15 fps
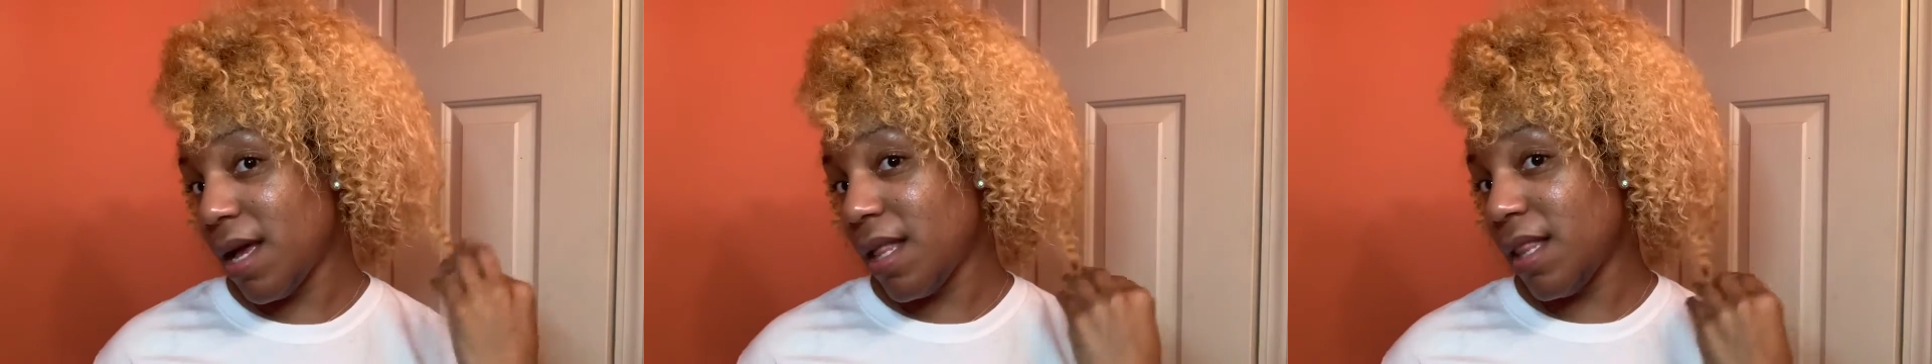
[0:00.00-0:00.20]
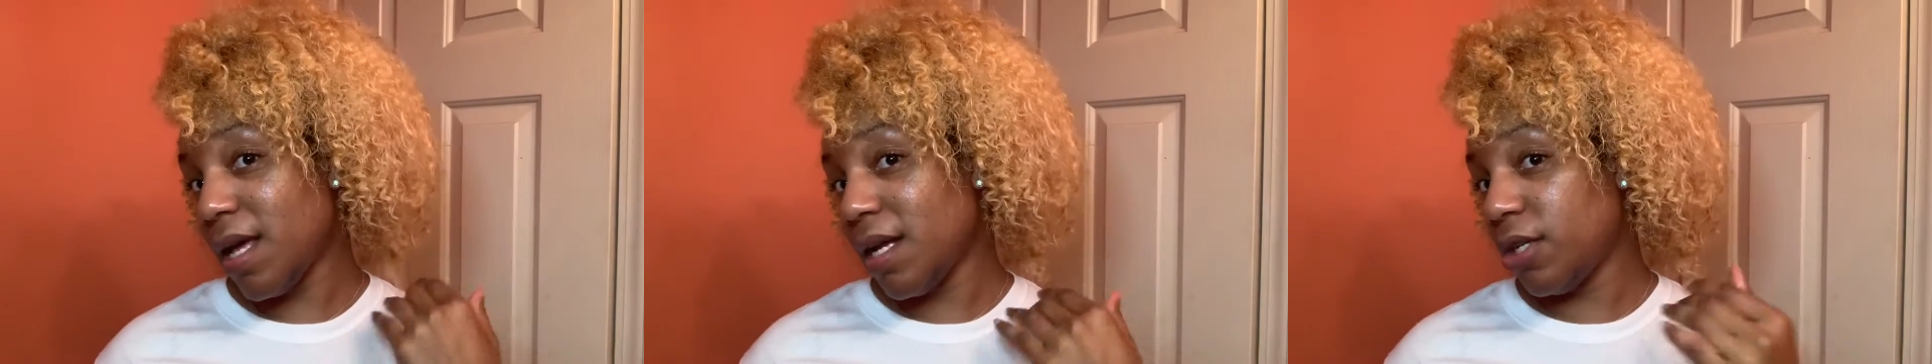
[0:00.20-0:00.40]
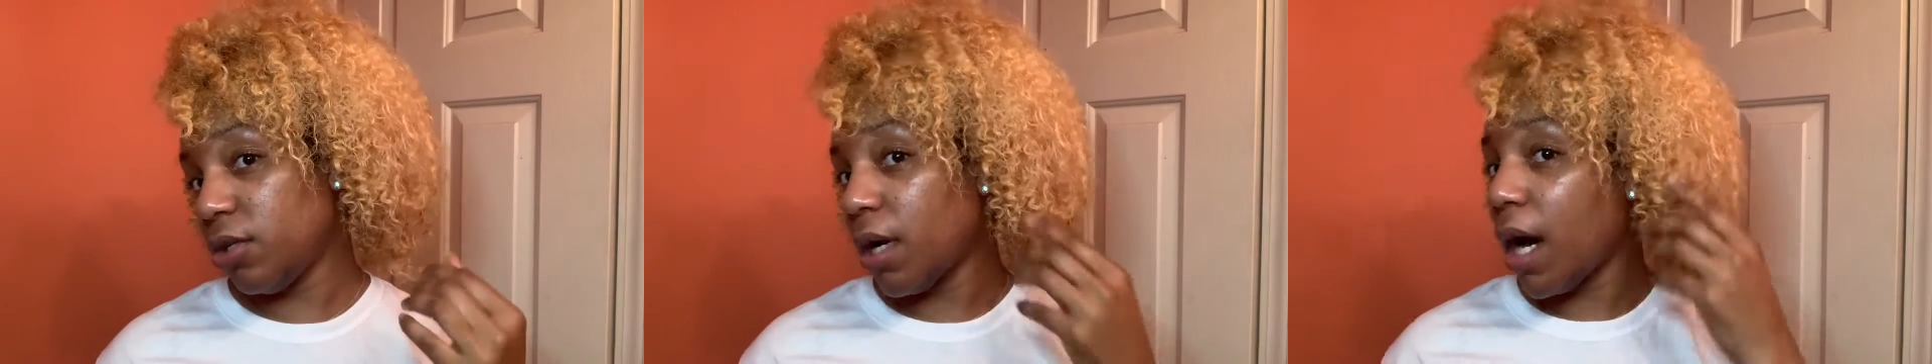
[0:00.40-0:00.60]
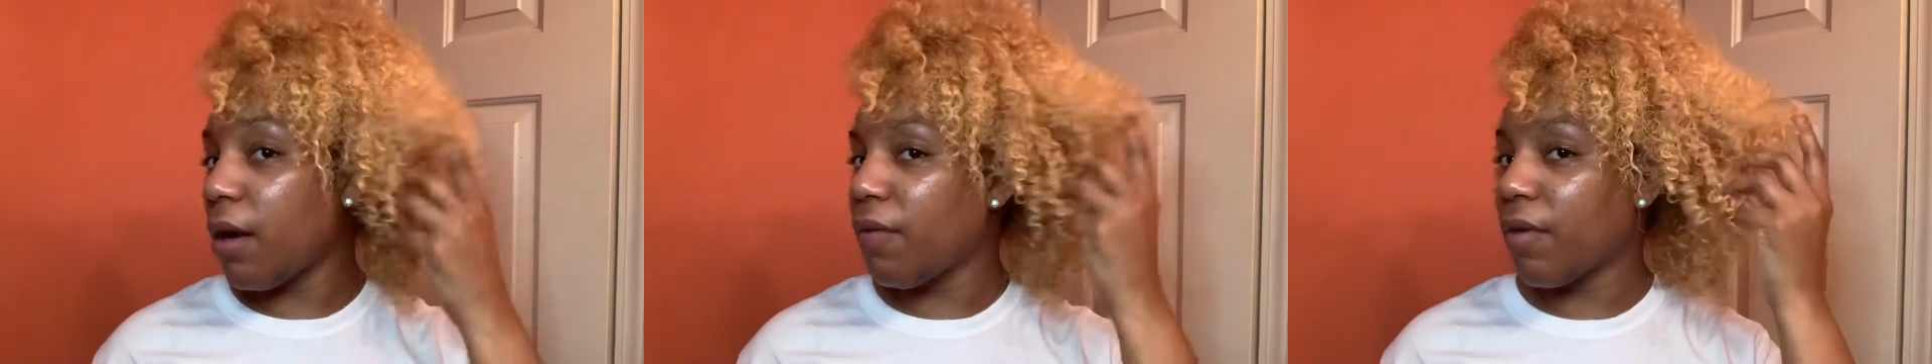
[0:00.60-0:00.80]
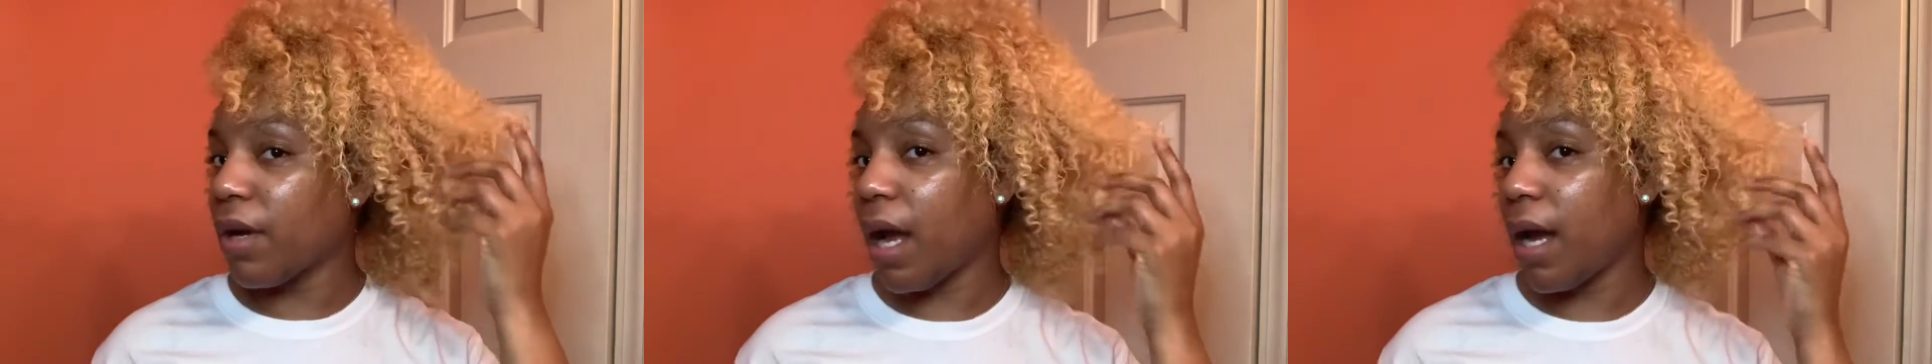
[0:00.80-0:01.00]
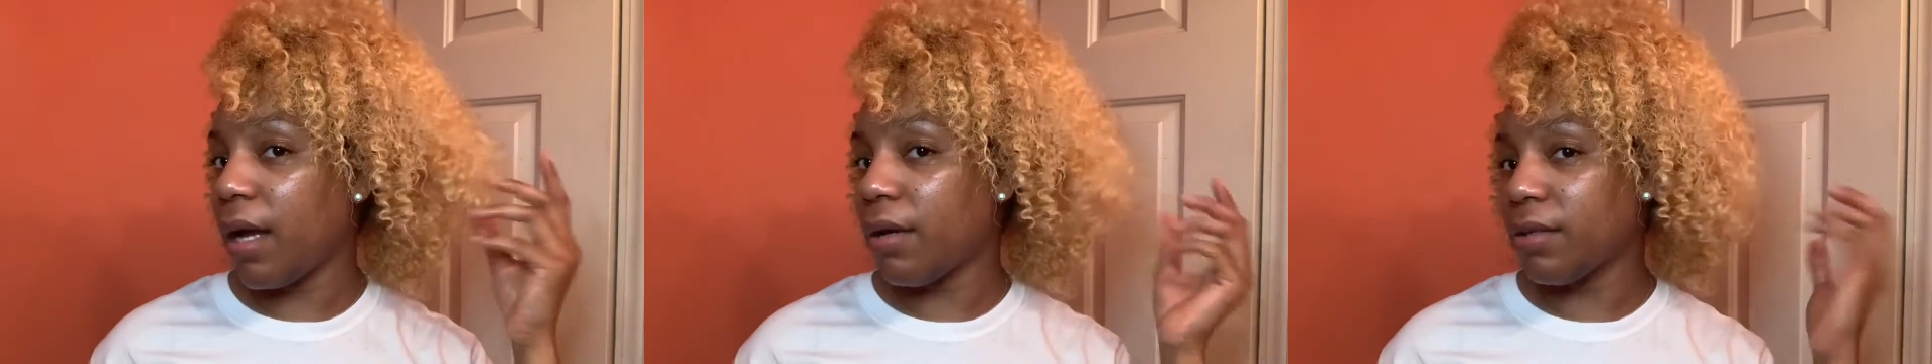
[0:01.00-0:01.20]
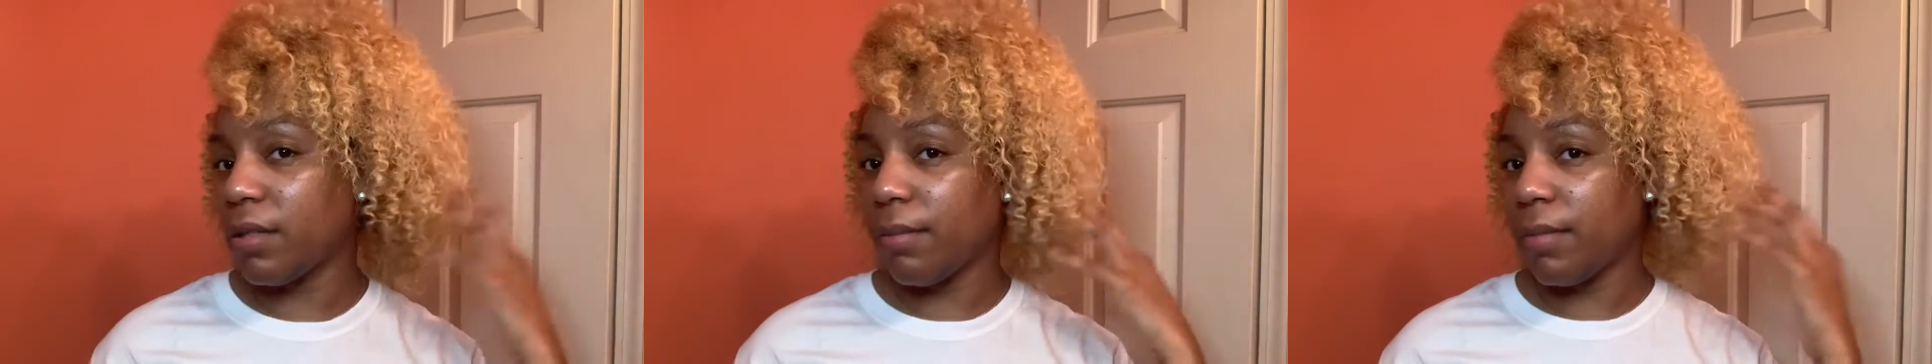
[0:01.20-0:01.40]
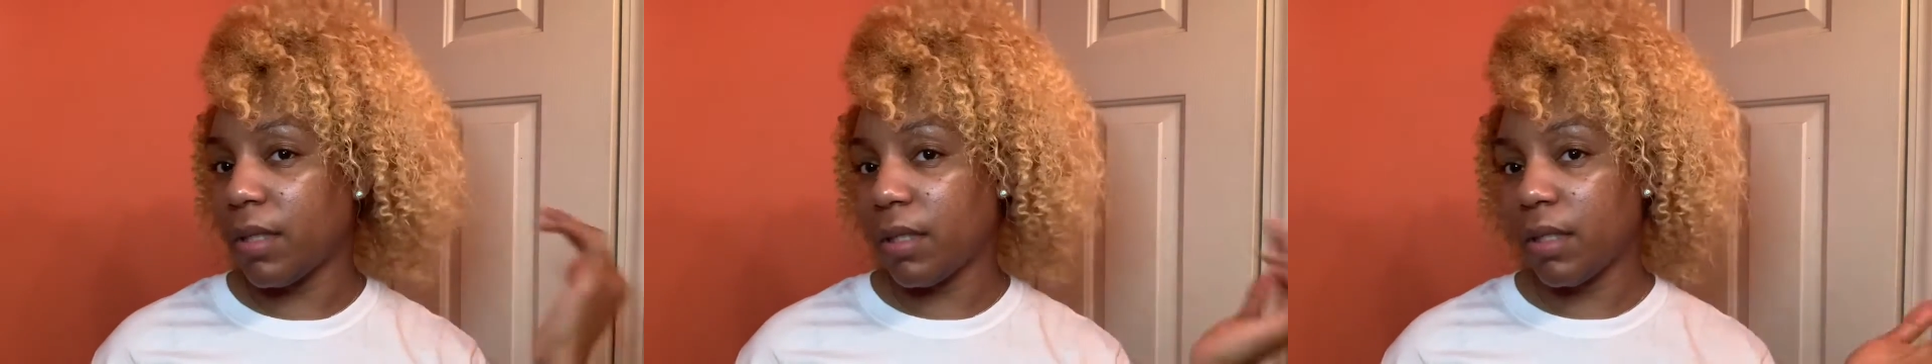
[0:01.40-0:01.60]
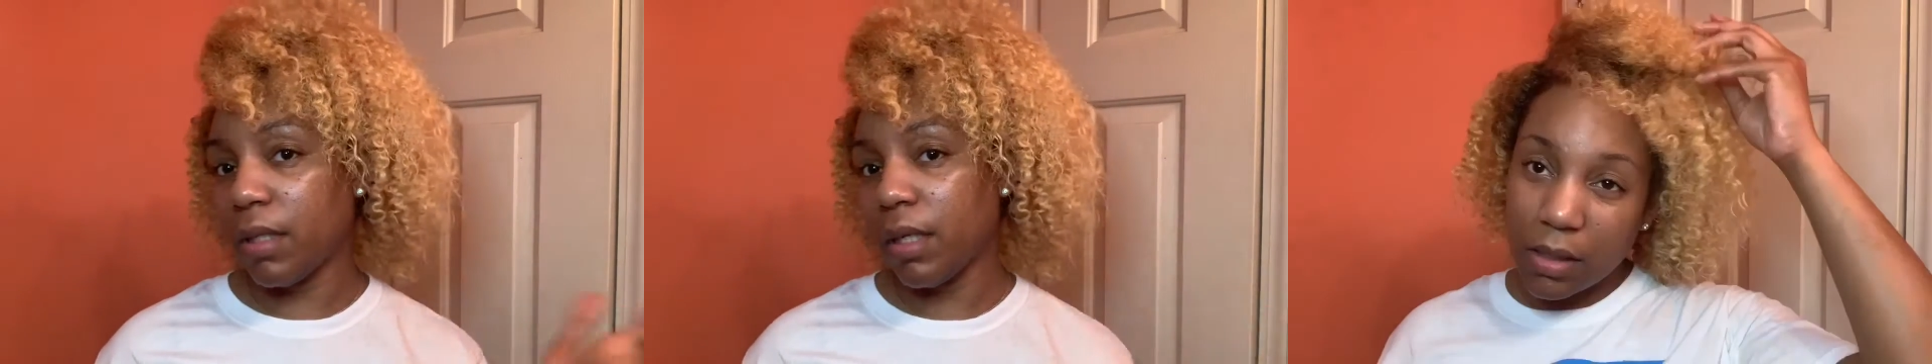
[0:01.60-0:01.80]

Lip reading: Let it dry overnight or something.